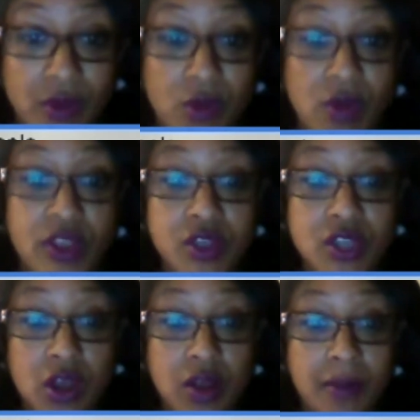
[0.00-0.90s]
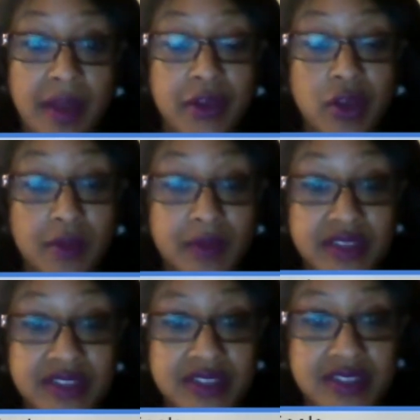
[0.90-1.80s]
When you talk about your
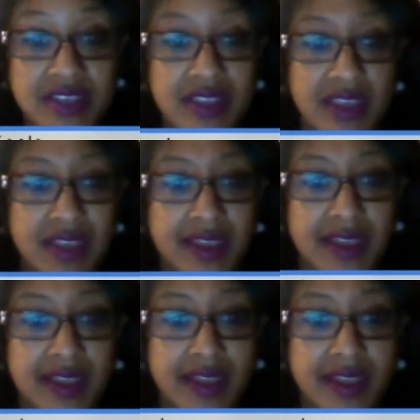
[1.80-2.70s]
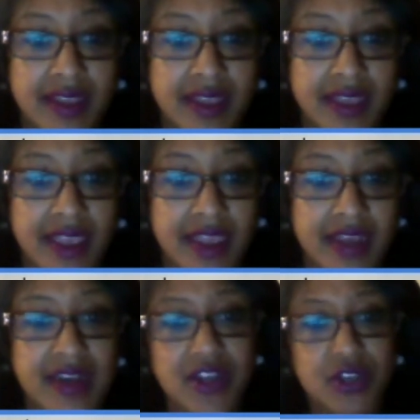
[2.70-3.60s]
business,
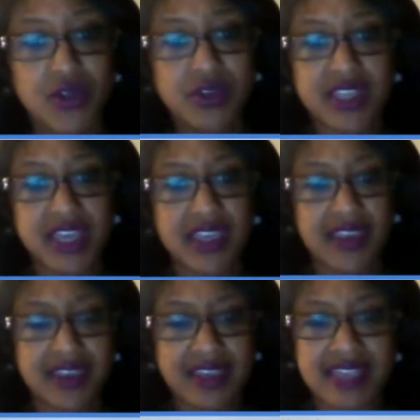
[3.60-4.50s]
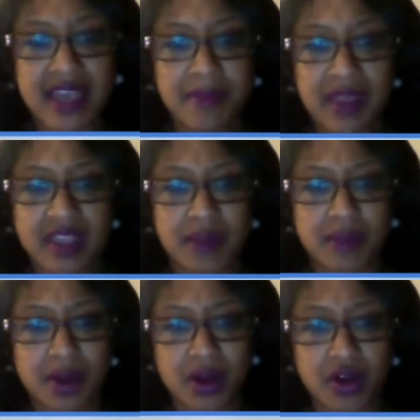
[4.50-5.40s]
and do you say, yes, I make a
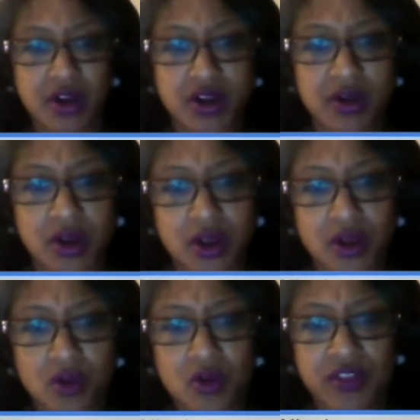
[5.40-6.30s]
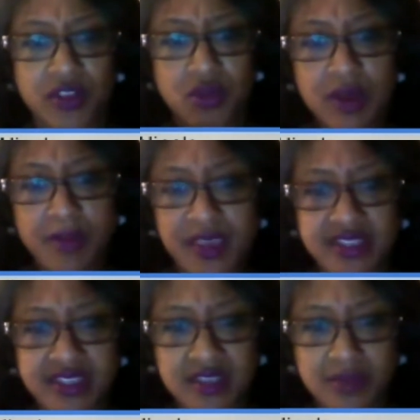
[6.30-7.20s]
burger with 3
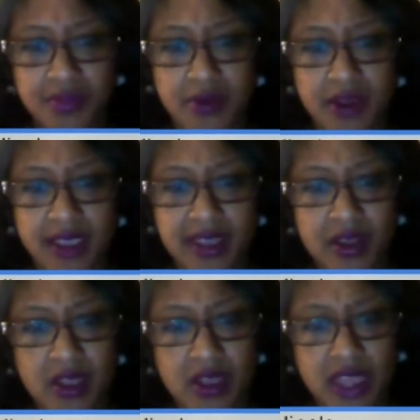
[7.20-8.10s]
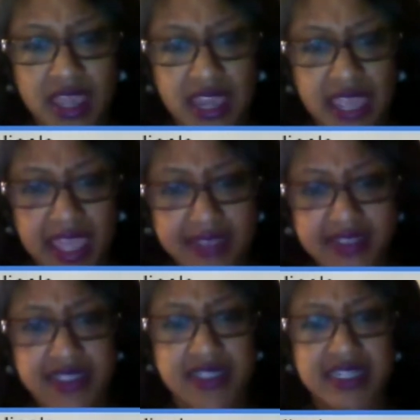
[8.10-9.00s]
pieces of bread and it has
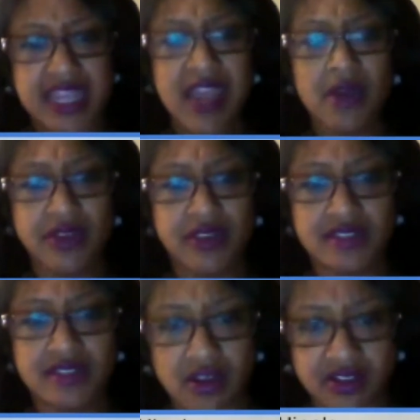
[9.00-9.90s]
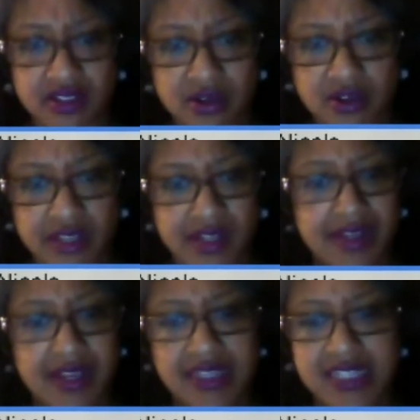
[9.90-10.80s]
this Italian sauce on it
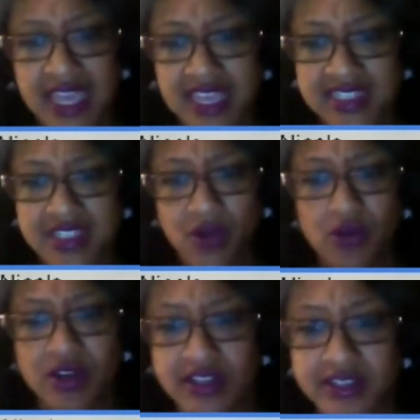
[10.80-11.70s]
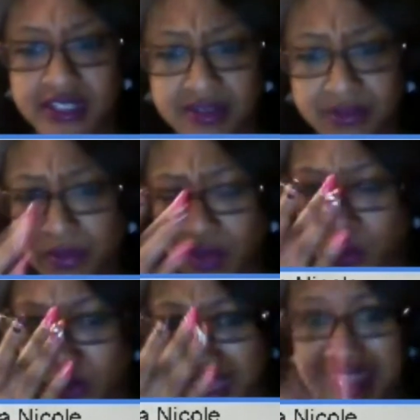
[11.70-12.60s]
and it tastes so good?
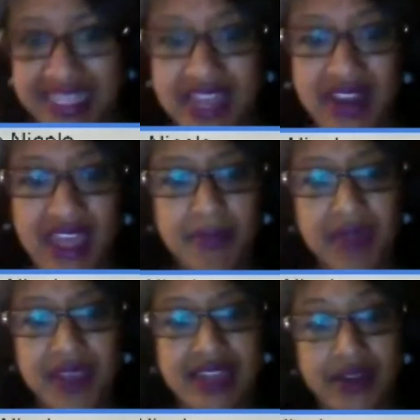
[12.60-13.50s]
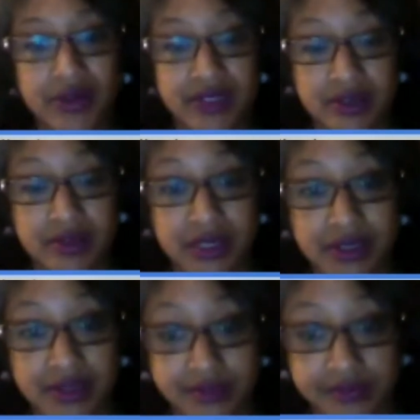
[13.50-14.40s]
Well, that sounds like McDonald's to me.